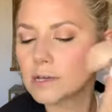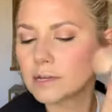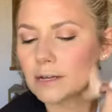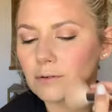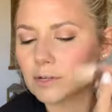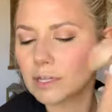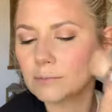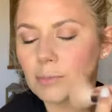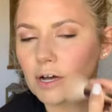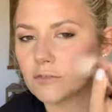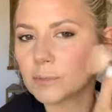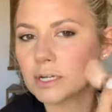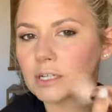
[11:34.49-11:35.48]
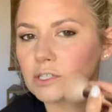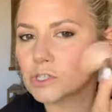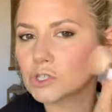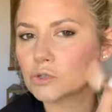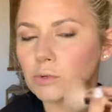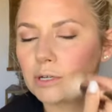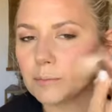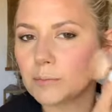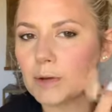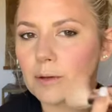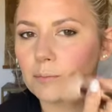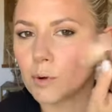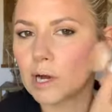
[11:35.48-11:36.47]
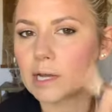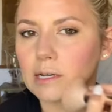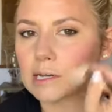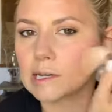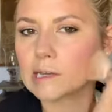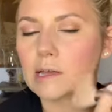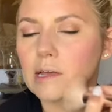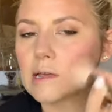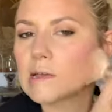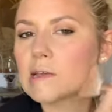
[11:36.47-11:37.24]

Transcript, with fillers: not really buff, but I sweep my brightening